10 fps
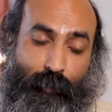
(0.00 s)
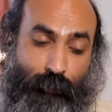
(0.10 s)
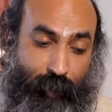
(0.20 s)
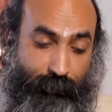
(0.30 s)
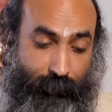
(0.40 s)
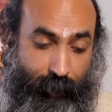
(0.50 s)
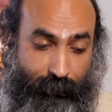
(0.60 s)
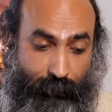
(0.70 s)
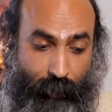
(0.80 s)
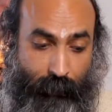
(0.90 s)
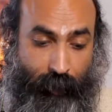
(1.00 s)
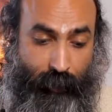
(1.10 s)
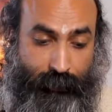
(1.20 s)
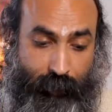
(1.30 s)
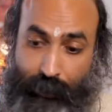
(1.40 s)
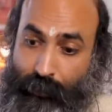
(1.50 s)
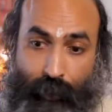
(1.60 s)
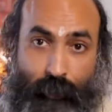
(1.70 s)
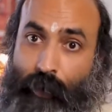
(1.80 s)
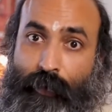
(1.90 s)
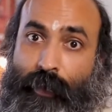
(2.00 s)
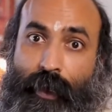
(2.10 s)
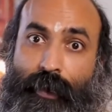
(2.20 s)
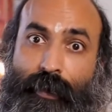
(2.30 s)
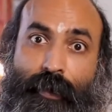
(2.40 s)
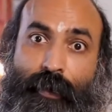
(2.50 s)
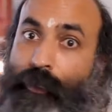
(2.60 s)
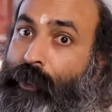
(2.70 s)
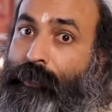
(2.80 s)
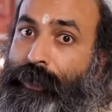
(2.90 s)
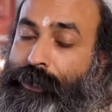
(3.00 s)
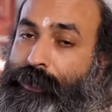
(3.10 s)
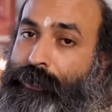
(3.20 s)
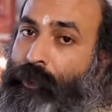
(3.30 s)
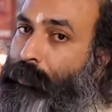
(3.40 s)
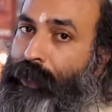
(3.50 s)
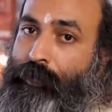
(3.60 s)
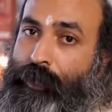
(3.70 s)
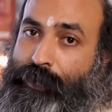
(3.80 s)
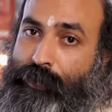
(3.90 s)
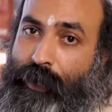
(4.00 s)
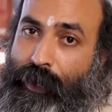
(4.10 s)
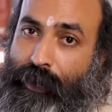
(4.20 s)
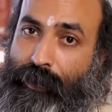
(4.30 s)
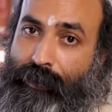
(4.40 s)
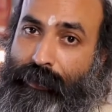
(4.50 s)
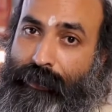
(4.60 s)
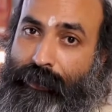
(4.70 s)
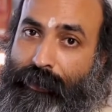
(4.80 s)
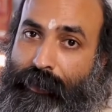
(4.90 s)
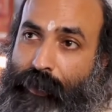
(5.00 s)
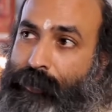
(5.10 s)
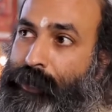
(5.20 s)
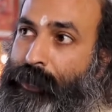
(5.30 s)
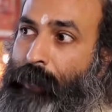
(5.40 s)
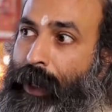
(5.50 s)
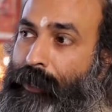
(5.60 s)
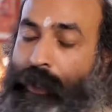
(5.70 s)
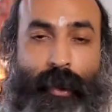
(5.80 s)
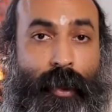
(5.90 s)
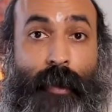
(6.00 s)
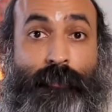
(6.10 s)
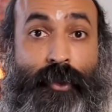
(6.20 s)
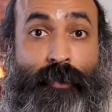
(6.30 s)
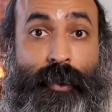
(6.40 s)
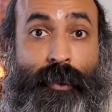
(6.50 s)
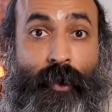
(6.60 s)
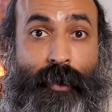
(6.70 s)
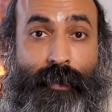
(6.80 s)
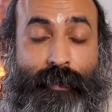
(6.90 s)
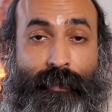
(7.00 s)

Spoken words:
We are fearful because we do not want to die. None of us. Nobody wants to die. Is this a bad thing? Absolutely not.